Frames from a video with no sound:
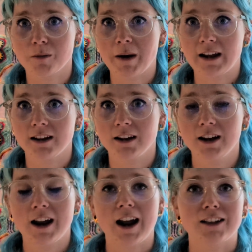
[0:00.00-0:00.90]
going to make.
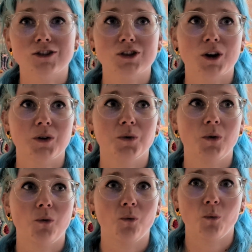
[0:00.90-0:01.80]
And so
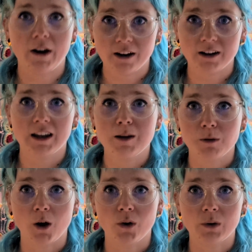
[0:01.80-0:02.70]
we're going to
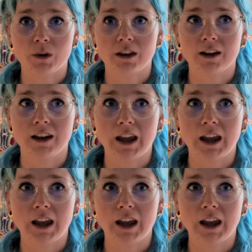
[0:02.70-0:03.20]
keep going with it.